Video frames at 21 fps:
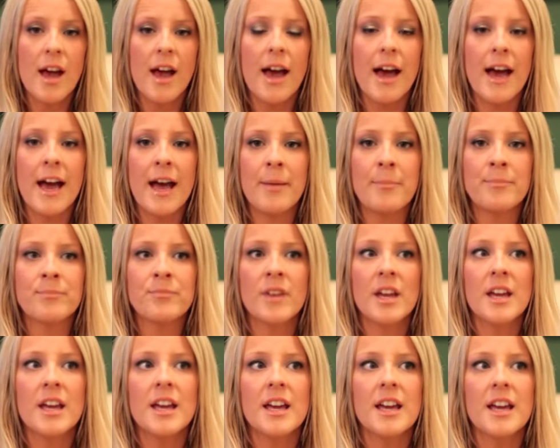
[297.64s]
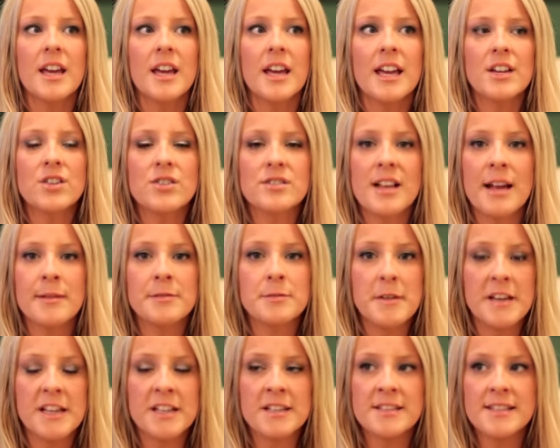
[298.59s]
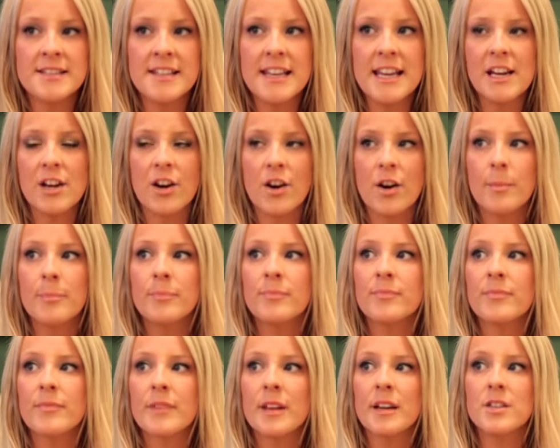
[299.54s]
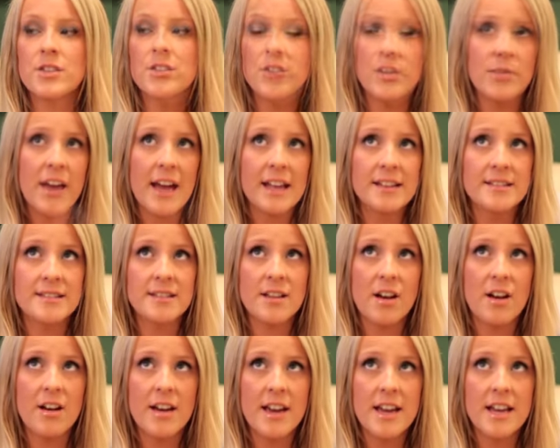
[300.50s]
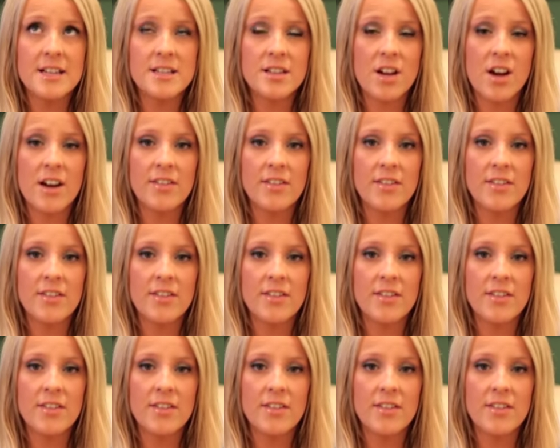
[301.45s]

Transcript: It does claim to be a concealer, To that side, I